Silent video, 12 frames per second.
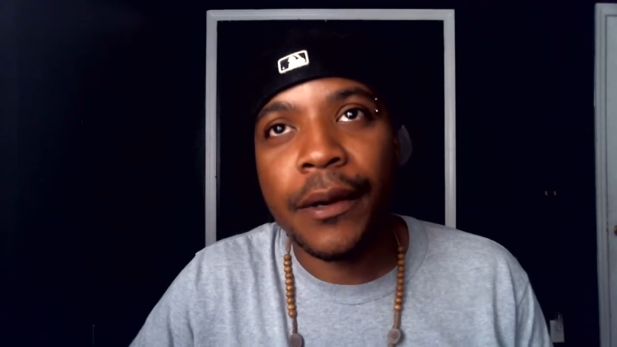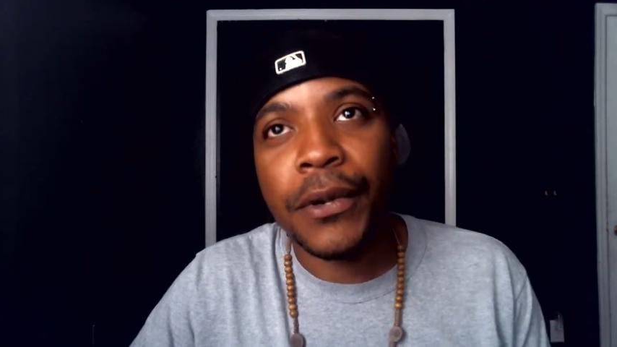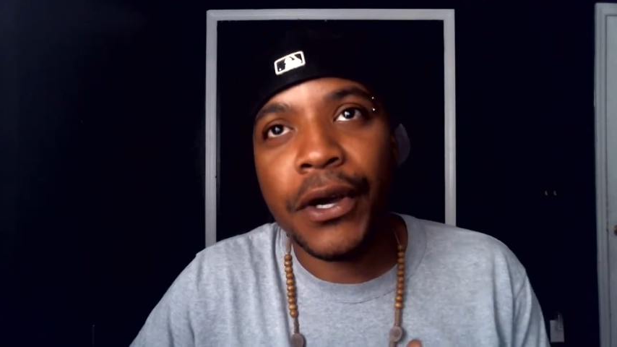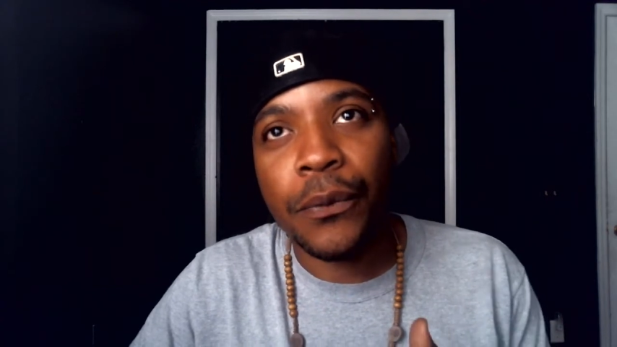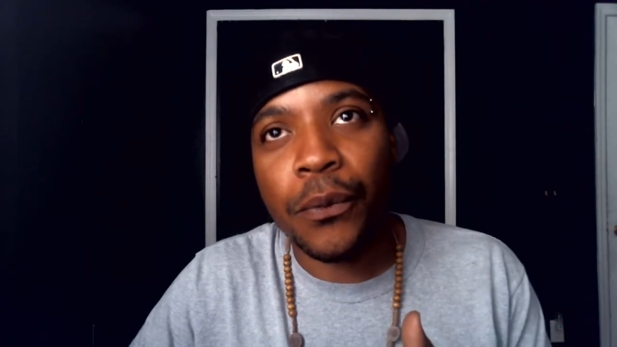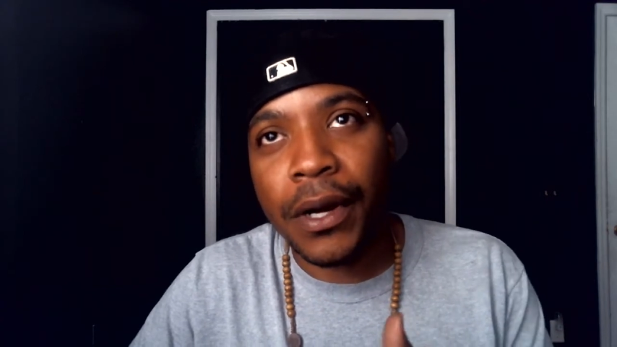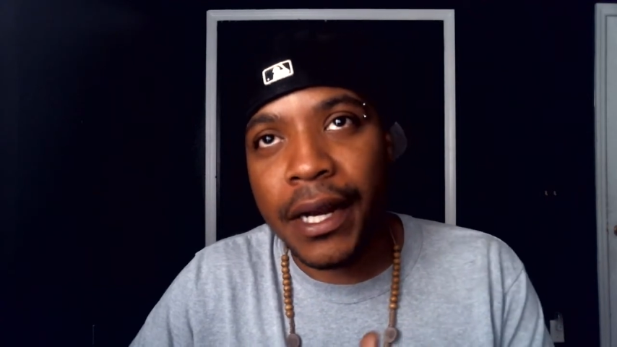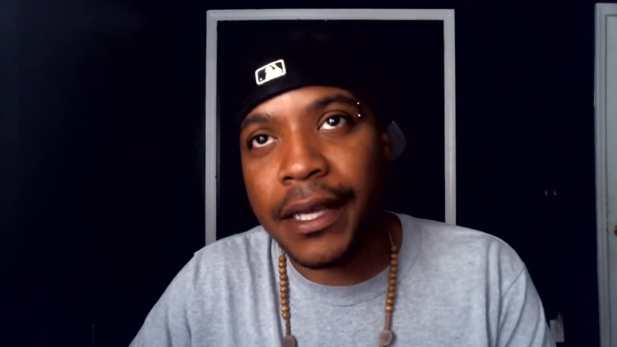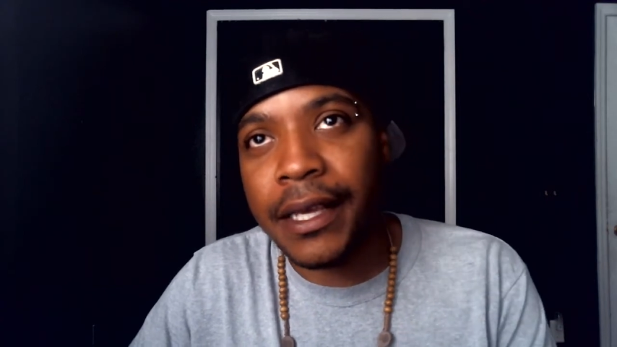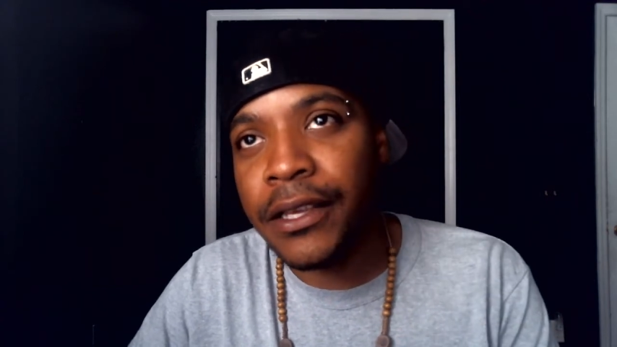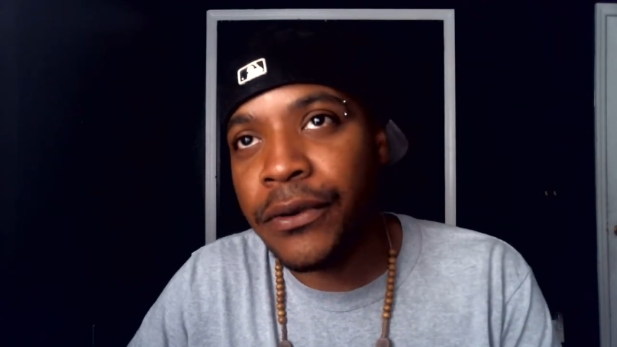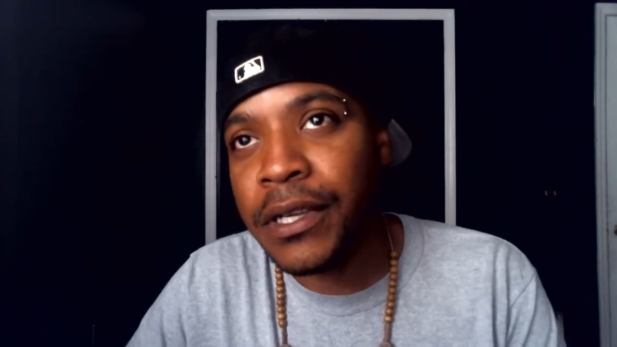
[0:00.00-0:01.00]
but when
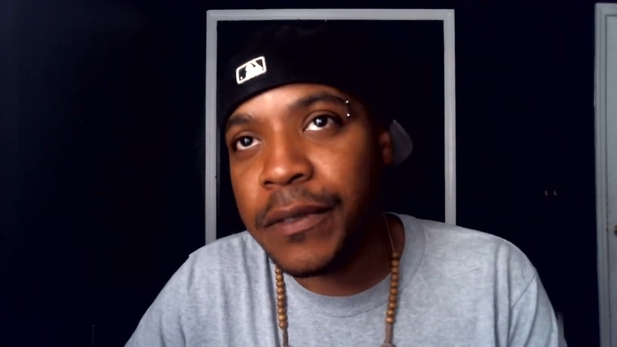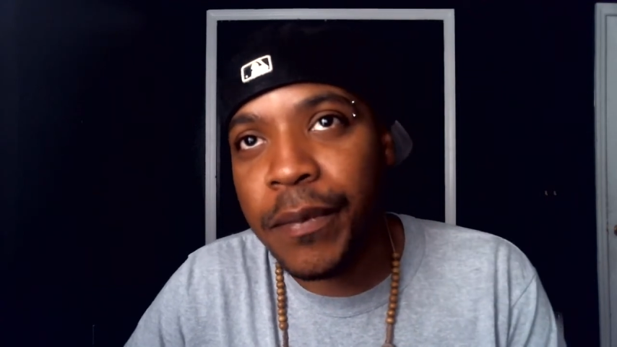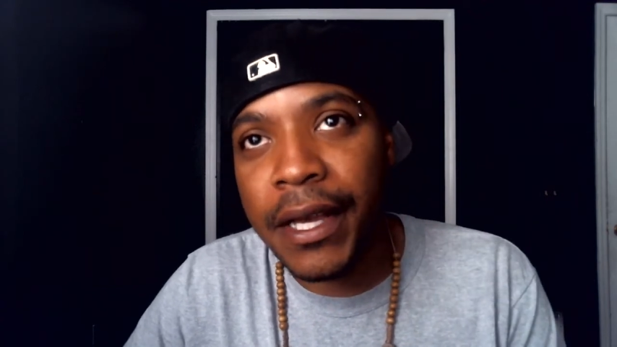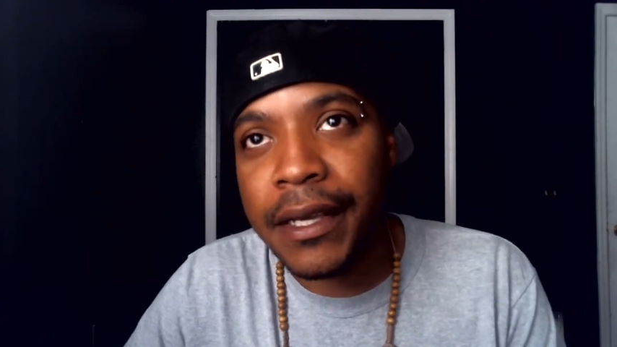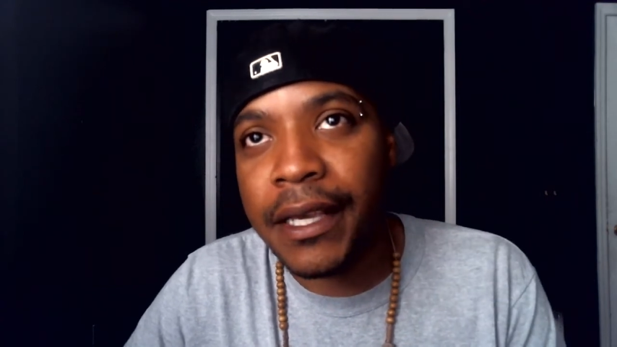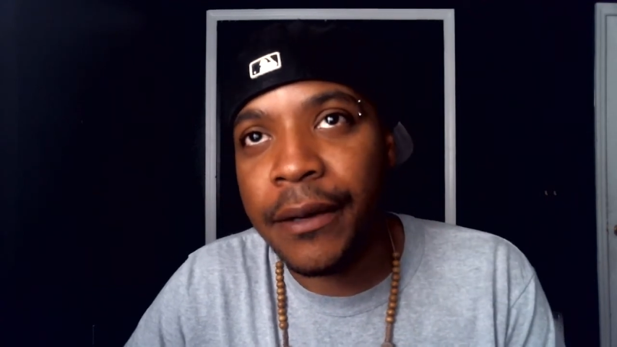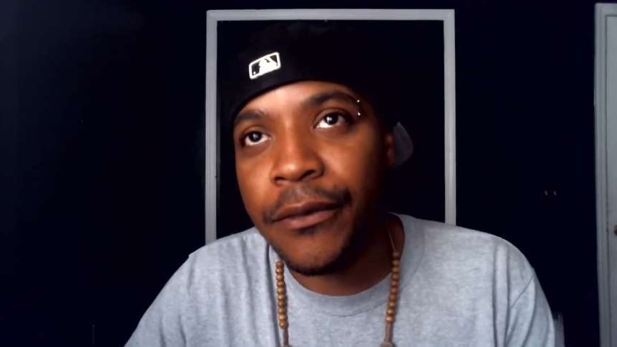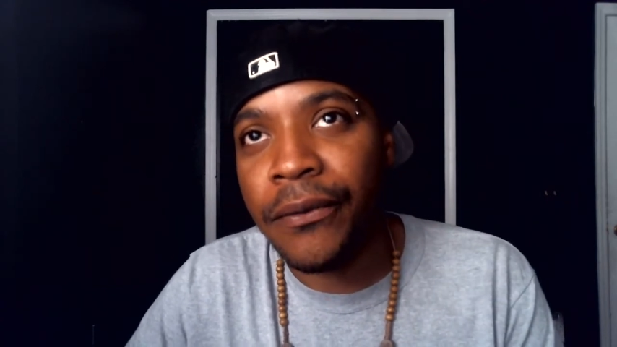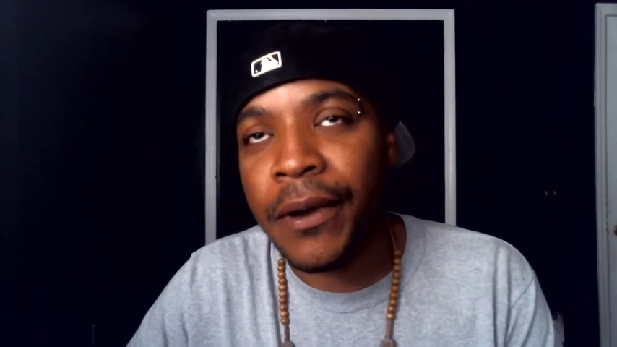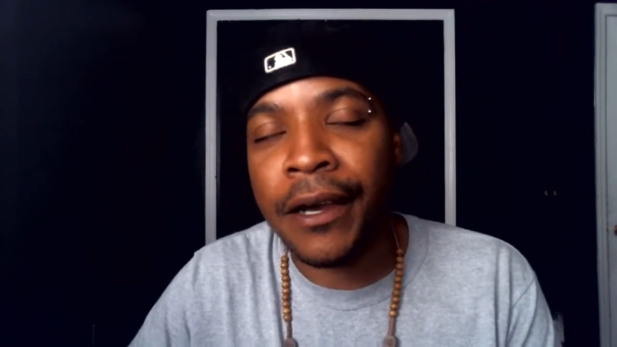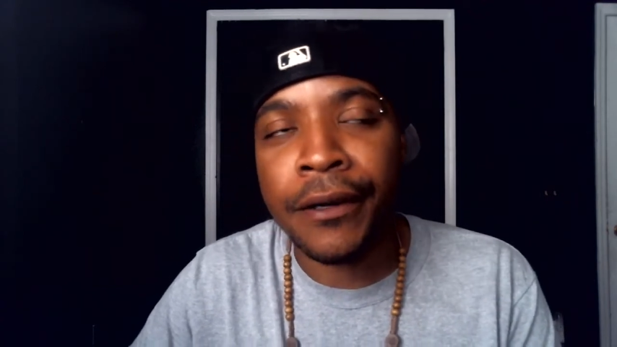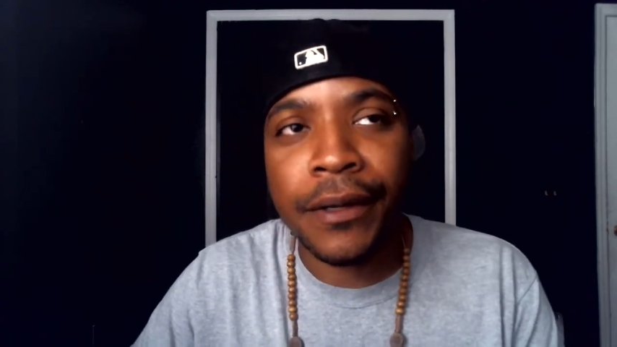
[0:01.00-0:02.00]
EOS Black came
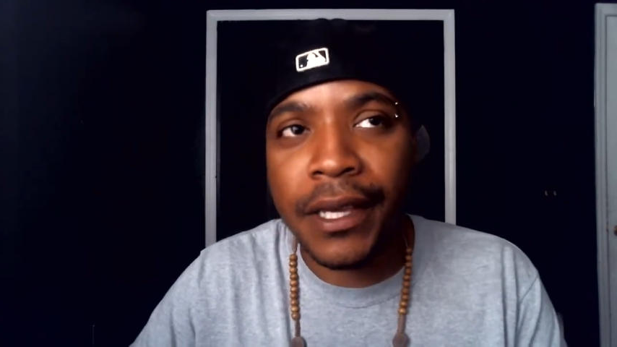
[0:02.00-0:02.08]
about,